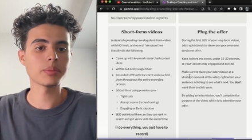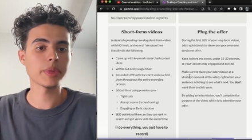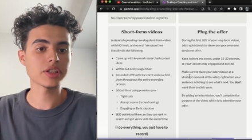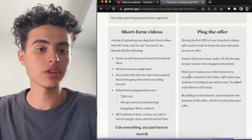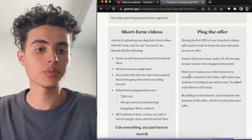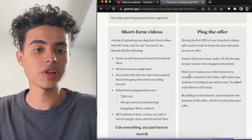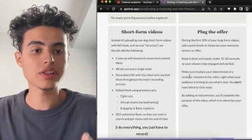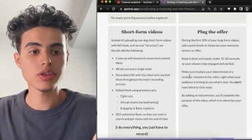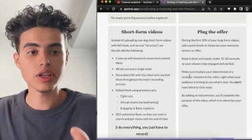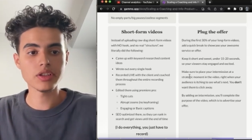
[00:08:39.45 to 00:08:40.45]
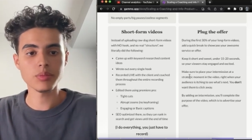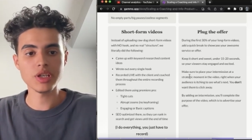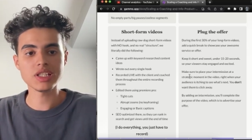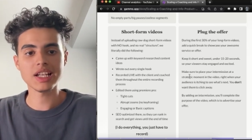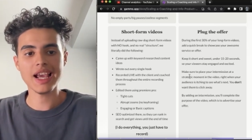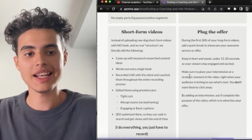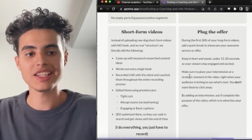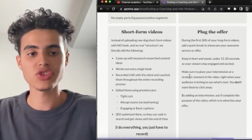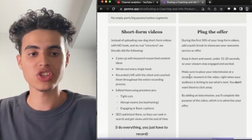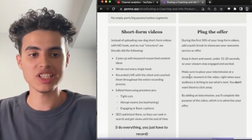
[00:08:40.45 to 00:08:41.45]
Make sure to place your intermission at a
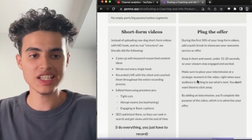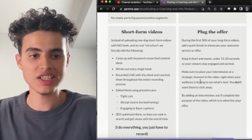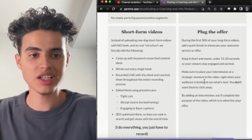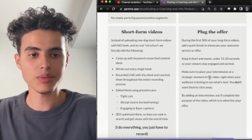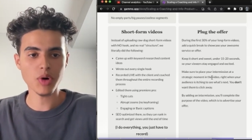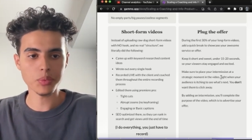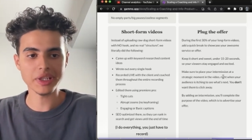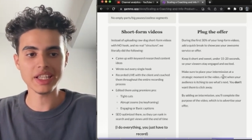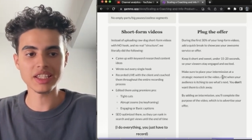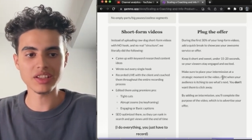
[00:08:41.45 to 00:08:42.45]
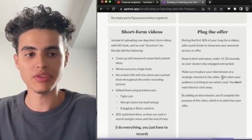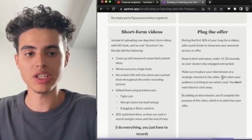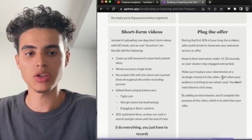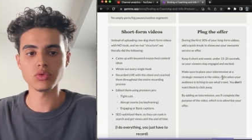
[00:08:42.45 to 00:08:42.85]
strategic moment in the video,